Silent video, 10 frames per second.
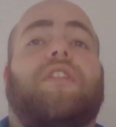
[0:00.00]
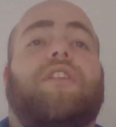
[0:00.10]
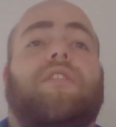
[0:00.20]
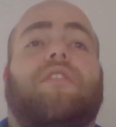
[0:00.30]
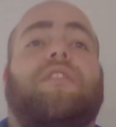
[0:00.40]
on the
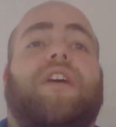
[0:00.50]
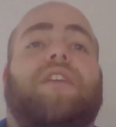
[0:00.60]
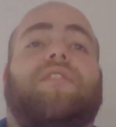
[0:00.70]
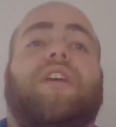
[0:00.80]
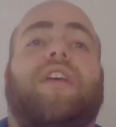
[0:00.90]
current
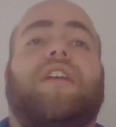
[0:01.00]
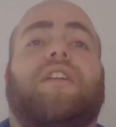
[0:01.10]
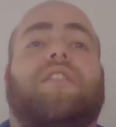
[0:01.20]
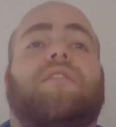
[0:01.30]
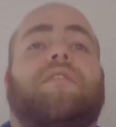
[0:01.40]
task at
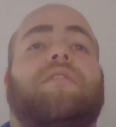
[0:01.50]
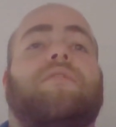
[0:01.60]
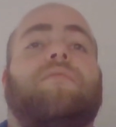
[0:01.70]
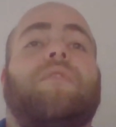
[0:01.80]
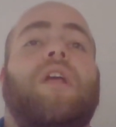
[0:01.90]
hand.
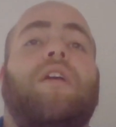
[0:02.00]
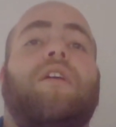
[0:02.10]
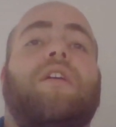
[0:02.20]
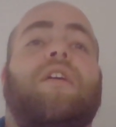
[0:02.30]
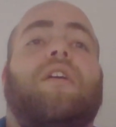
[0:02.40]

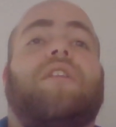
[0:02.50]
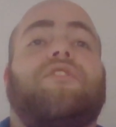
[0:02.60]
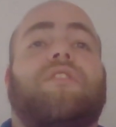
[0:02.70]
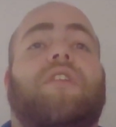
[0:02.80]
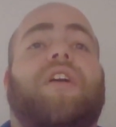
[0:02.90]

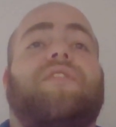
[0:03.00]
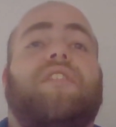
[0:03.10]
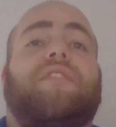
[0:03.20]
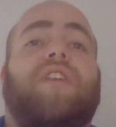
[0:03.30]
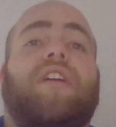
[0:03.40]
Generalized
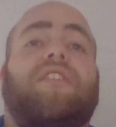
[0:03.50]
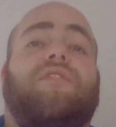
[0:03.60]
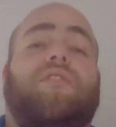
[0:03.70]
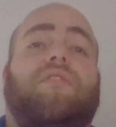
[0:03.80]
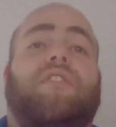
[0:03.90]
anxiety
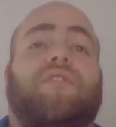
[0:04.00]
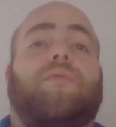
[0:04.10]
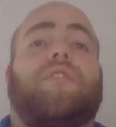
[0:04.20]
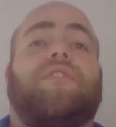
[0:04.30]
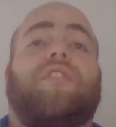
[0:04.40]

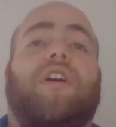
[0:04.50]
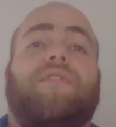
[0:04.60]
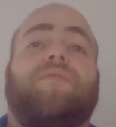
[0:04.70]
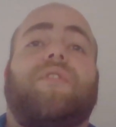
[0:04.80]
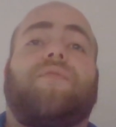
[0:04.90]
disorder is
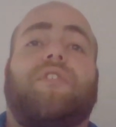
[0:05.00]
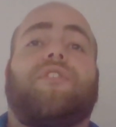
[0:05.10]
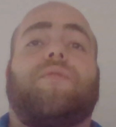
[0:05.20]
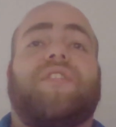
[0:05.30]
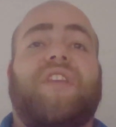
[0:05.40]
often referred
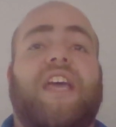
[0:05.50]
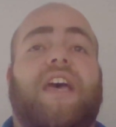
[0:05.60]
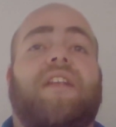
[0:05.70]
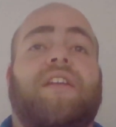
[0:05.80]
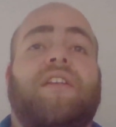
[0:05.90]
to as
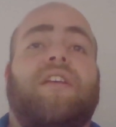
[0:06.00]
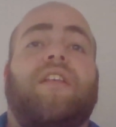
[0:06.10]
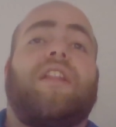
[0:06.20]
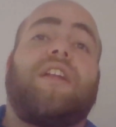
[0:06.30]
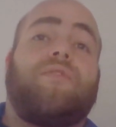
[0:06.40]
GAD.
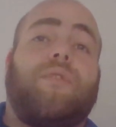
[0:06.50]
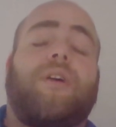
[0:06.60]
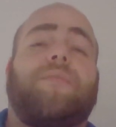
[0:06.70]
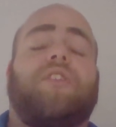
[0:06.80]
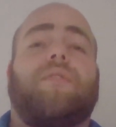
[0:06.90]
That is what
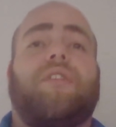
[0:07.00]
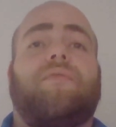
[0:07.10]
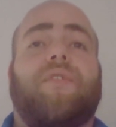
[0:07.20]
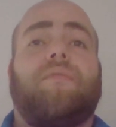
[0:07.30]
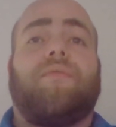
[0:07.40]
I'm going to
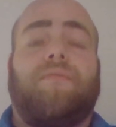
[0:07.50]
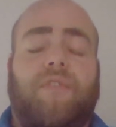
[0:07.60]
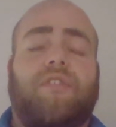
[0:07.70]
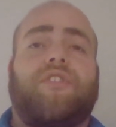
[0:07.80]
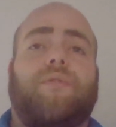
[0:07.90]

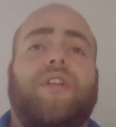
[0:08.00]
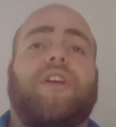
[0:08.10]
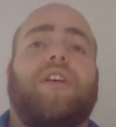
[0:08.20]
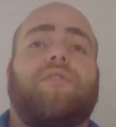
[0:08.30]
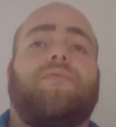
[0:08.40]
refer to it
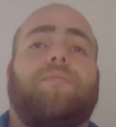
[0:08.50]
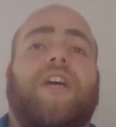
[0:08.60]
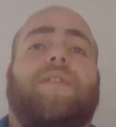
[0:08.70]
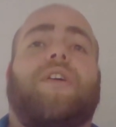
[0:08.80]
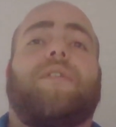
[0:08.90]
as from
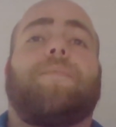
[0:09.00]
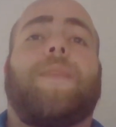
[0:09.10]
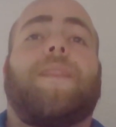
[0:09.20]
now on.